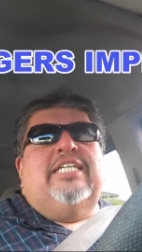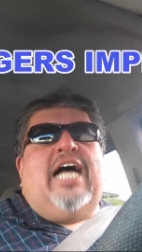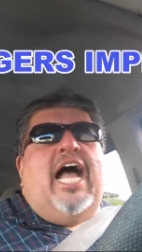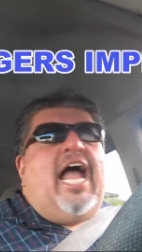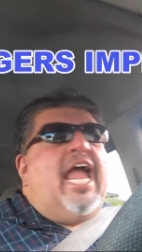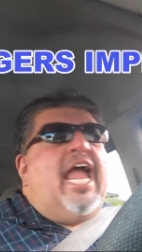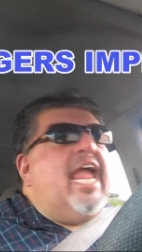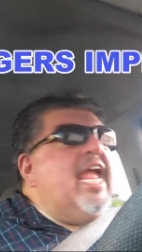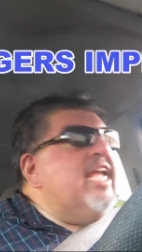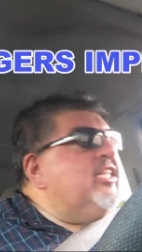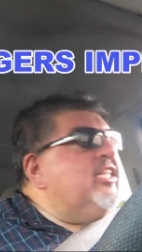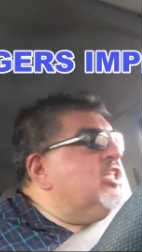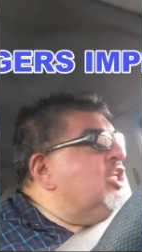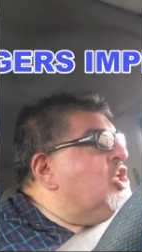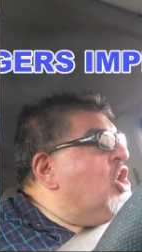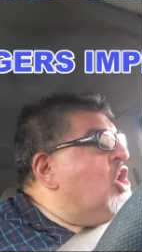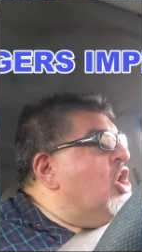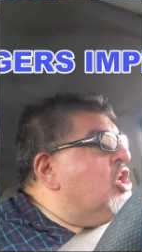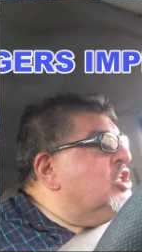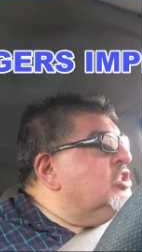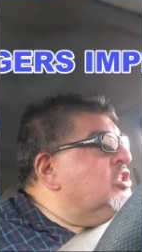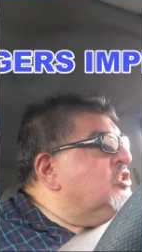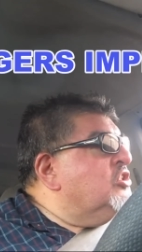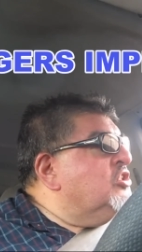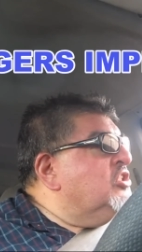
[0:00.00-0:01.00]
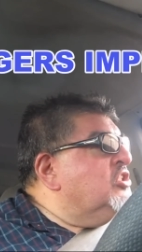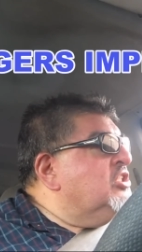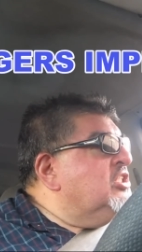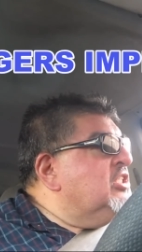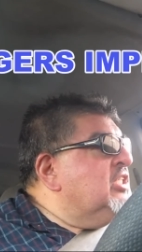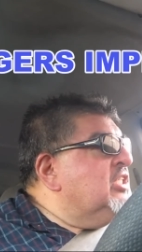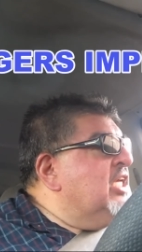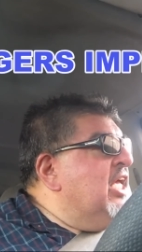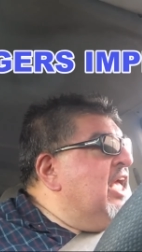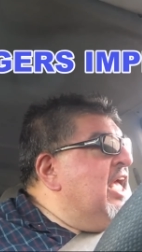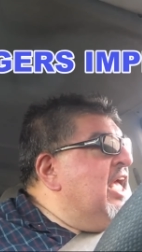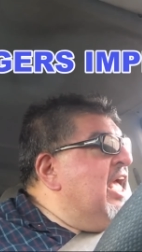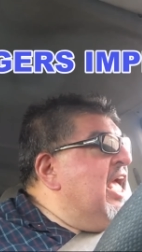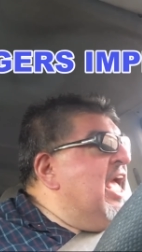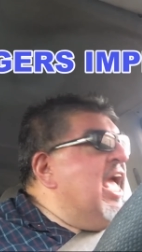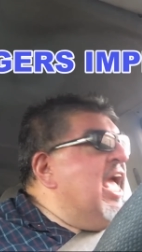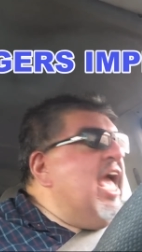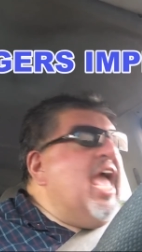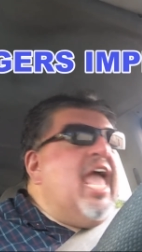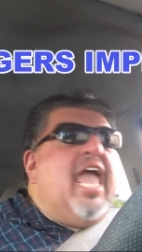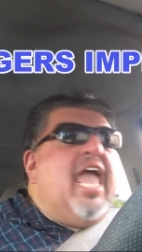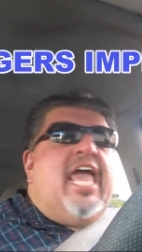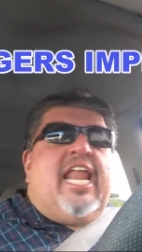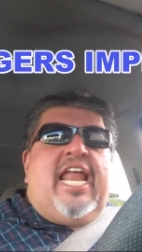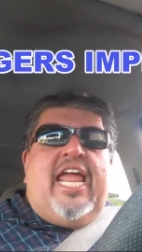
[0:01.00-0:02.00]
I hate the Cardinals
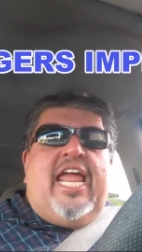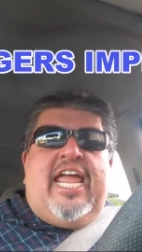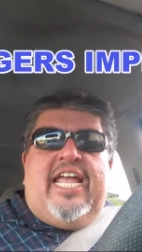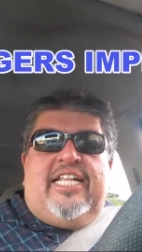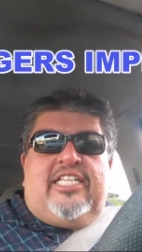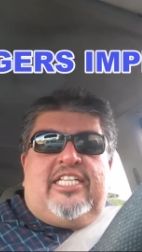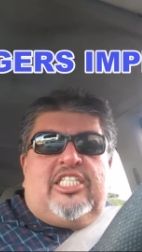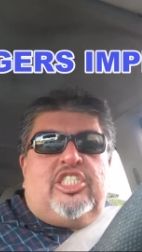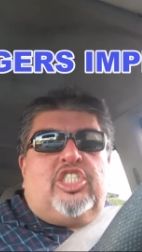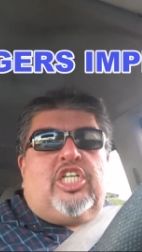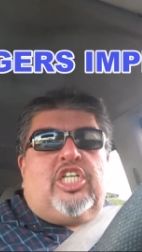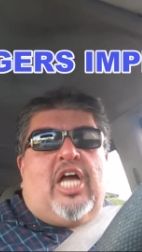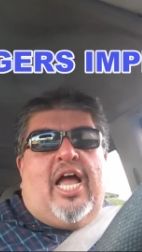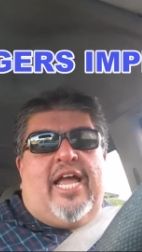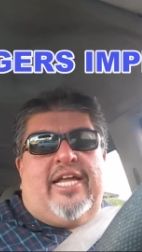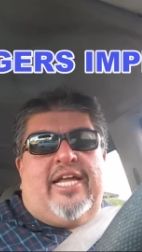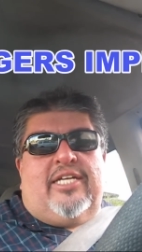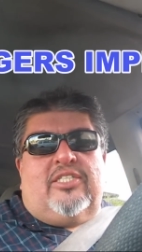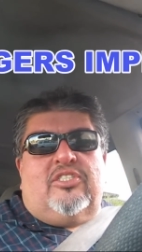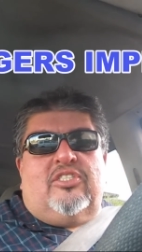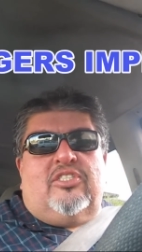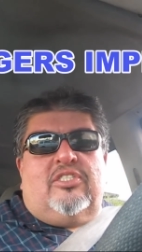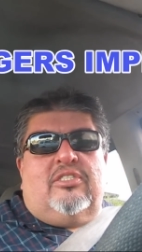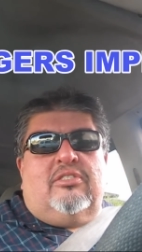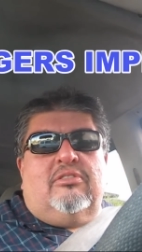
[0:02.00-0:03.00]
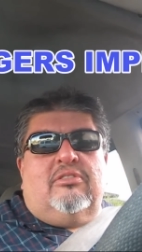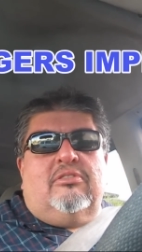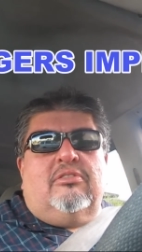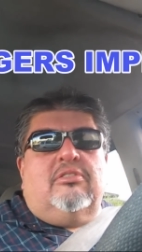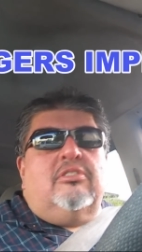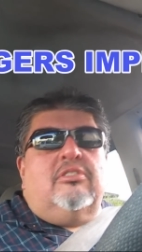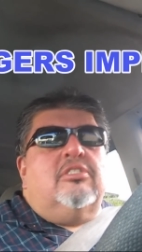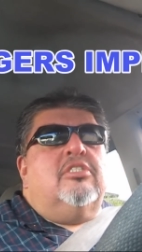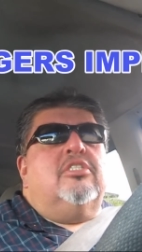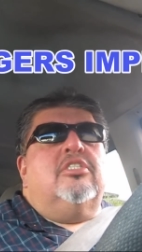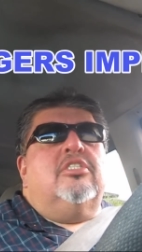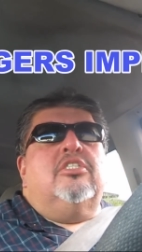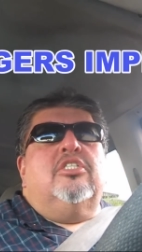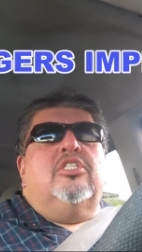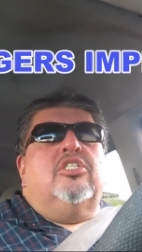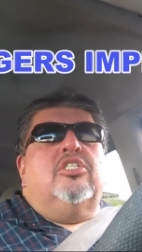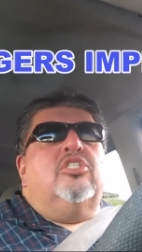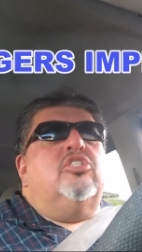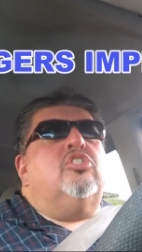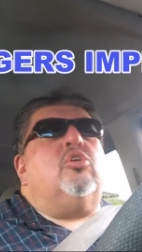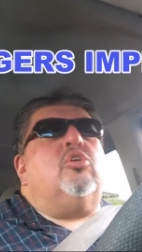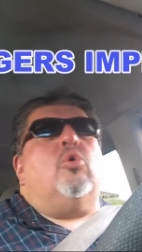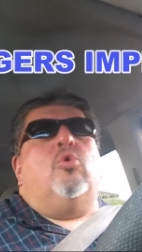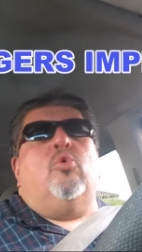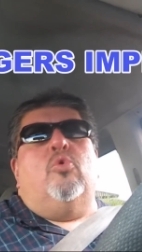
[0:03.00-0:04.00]
and I hate the Giants.
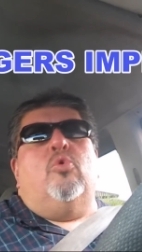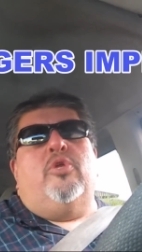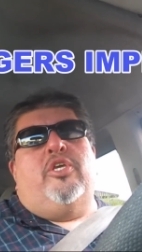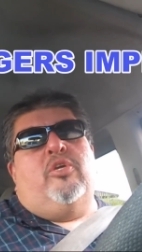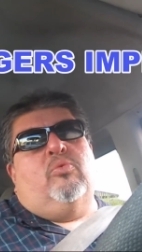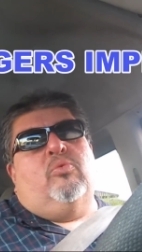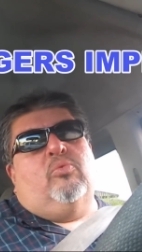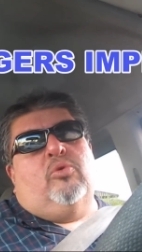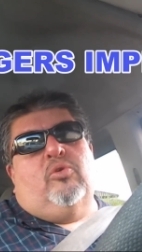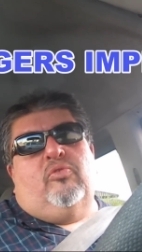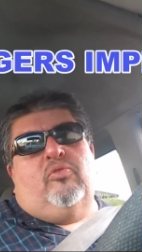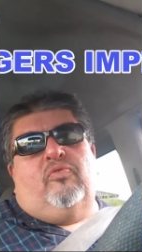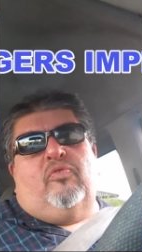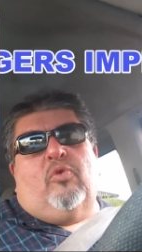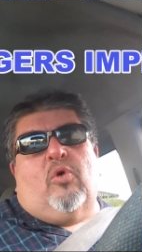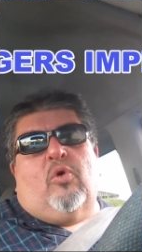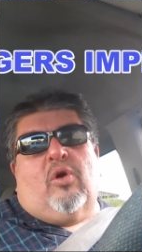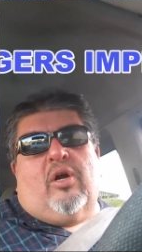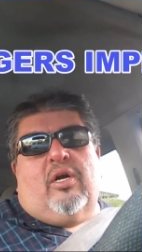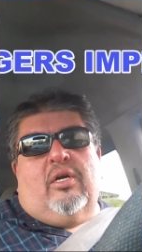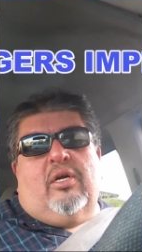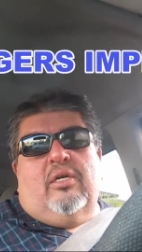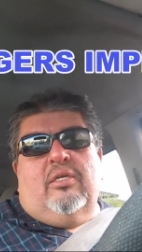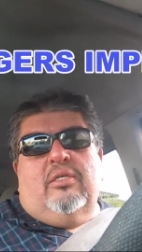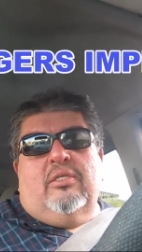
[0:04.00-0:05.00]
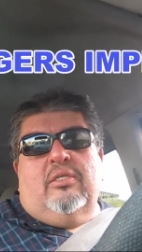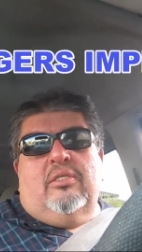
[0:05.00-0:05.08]
So who do you root for